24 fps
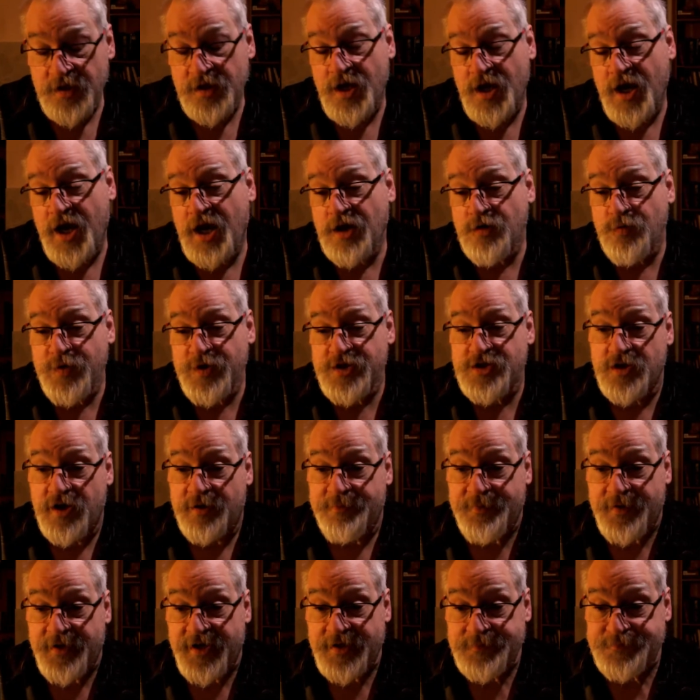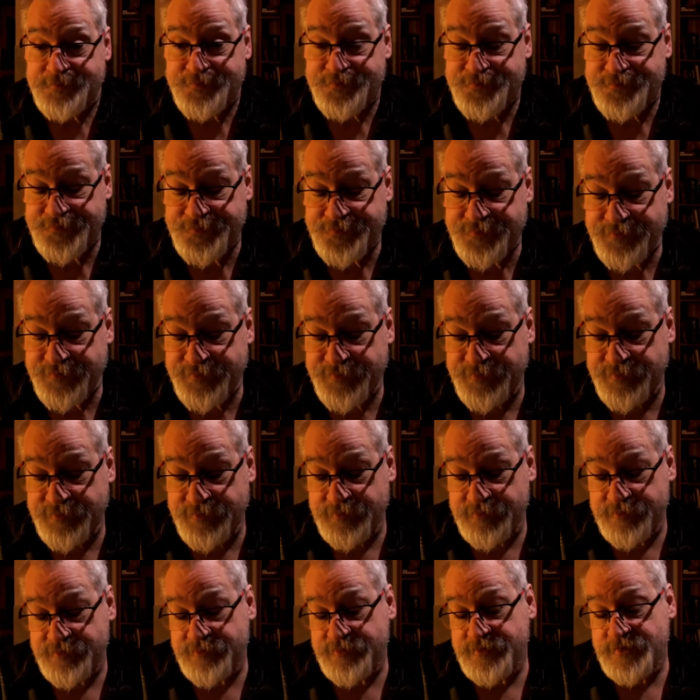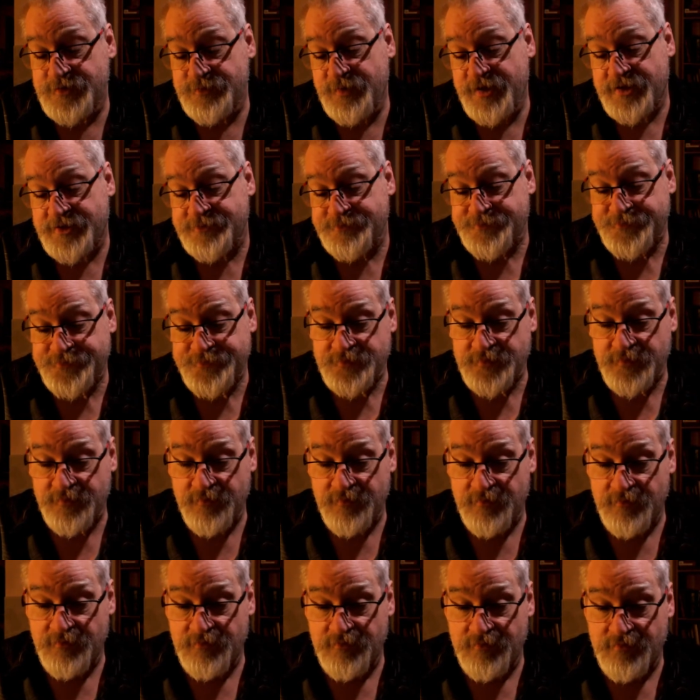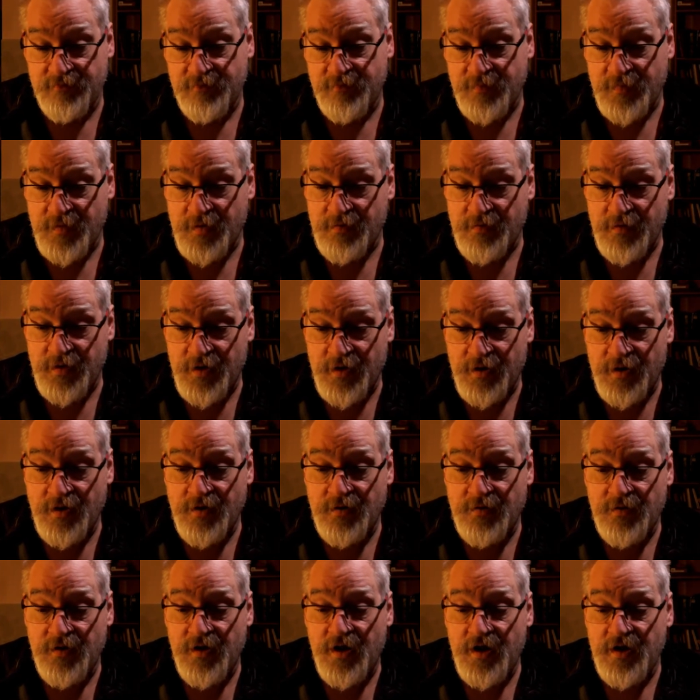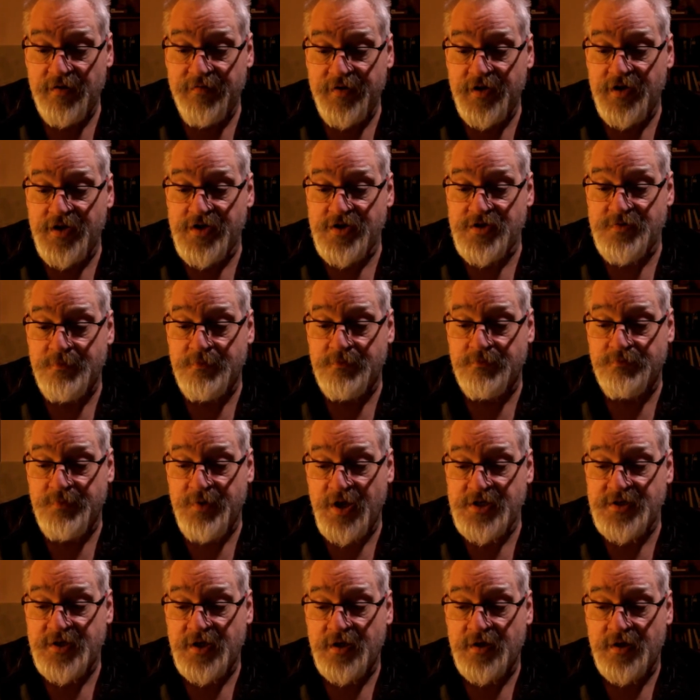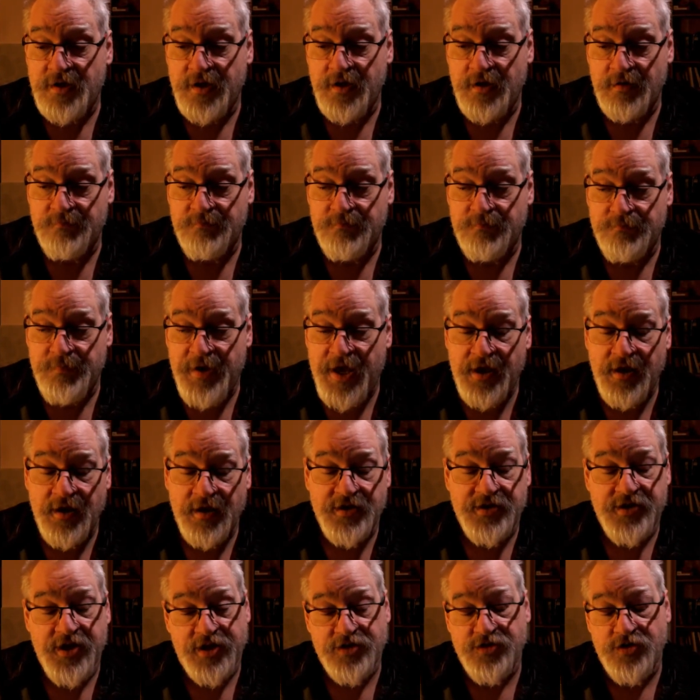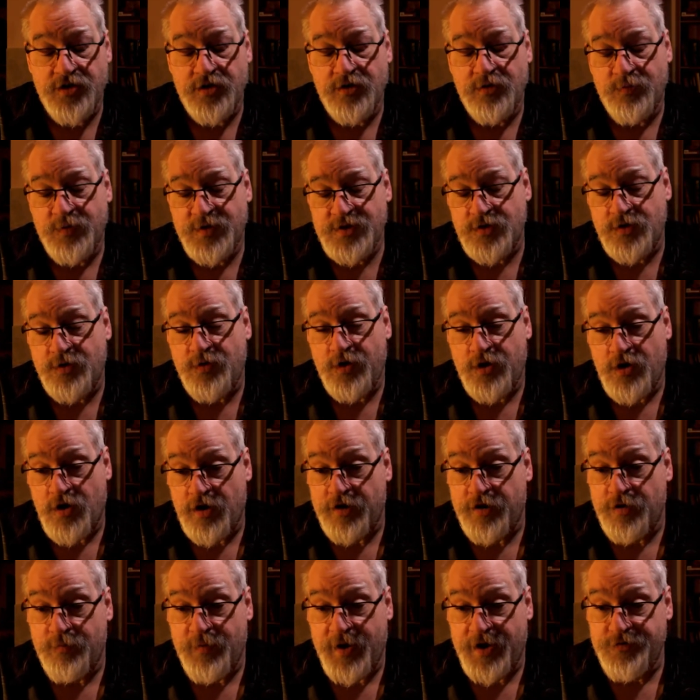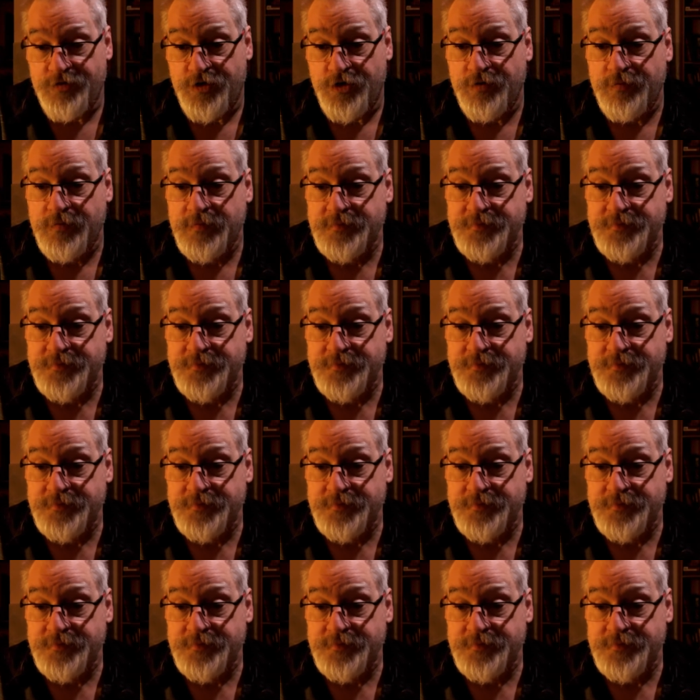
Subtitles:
How do we stop that? Well, a lot of it is basically paying attention to what's going on around you.